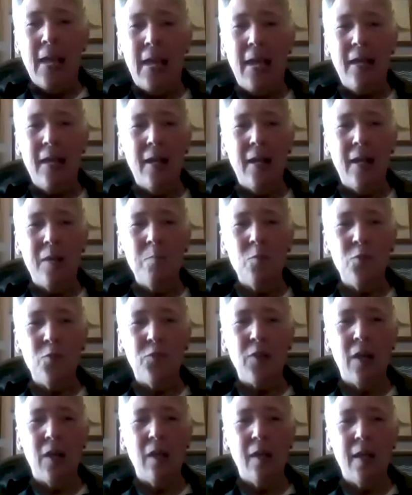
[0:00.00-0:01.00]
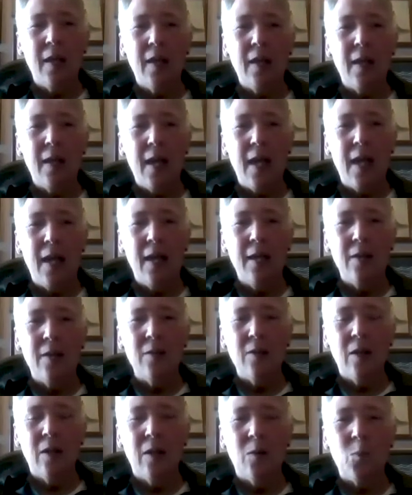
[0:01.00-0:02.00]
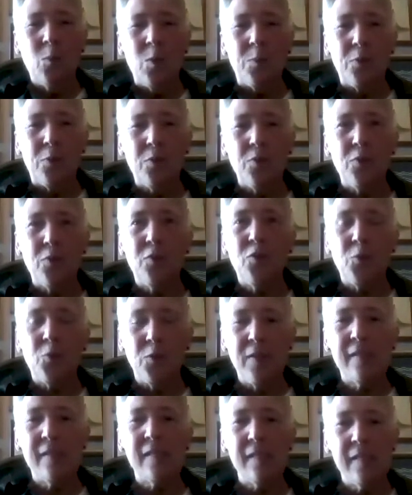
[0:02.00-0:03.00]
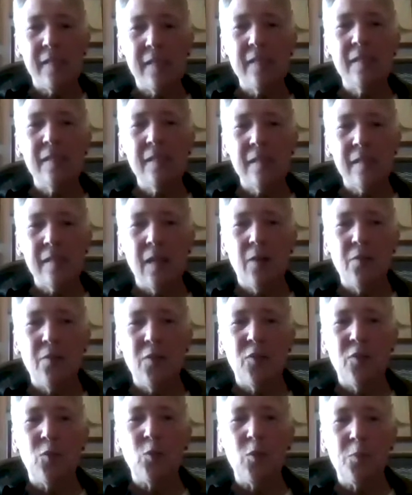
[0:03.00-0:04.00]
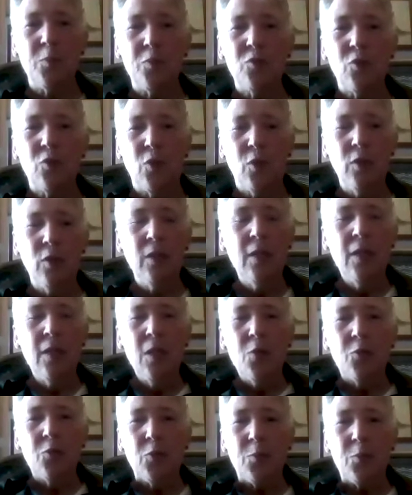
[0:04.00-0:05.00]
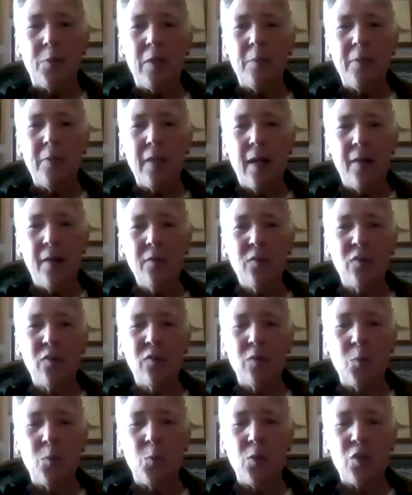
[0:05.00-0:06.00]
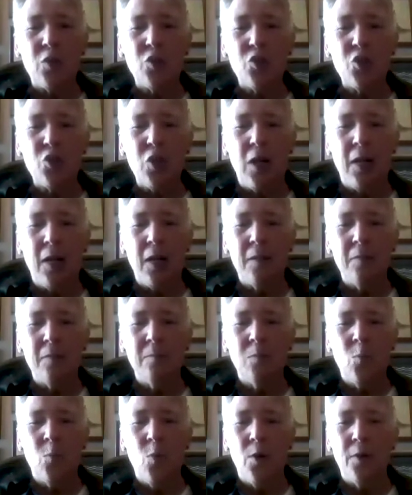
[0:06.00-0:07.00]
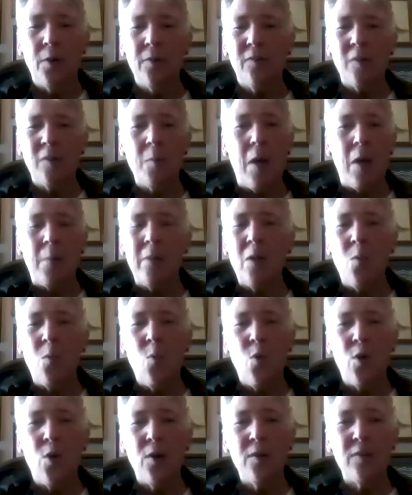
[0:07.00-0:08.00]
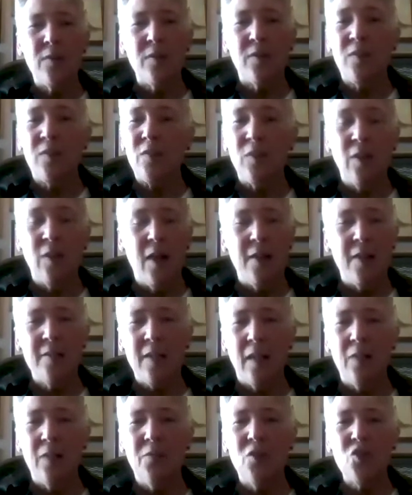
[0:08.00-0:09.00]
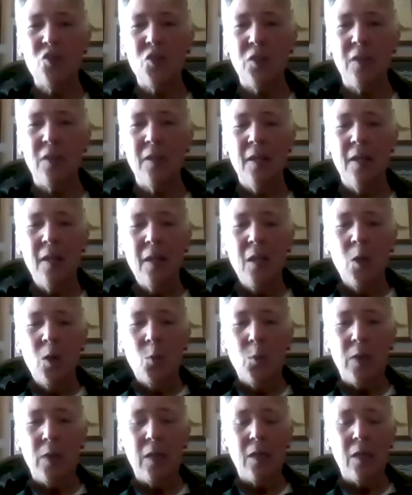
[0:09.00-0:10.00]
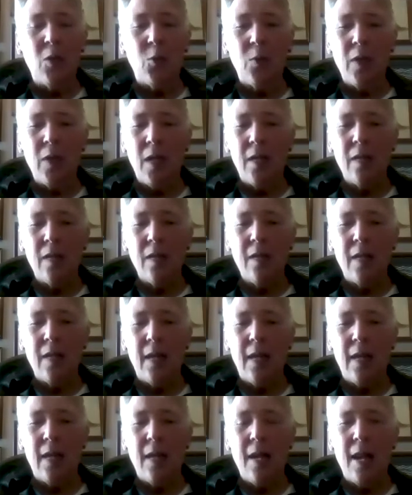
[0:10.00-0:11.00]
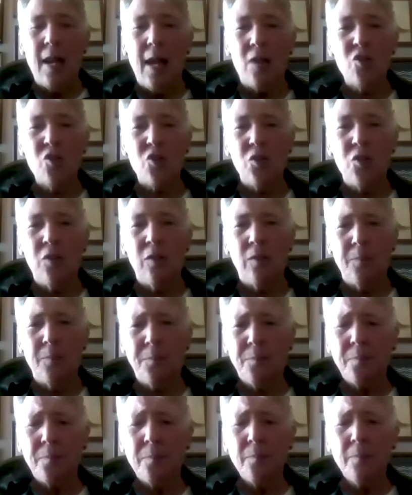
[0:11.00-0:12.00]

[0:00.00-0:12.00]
and I moved to LA, and we produced 3 seasons of the Zulu Patrol for PBS, which won some Emmy Awards. It's still on television. We created a national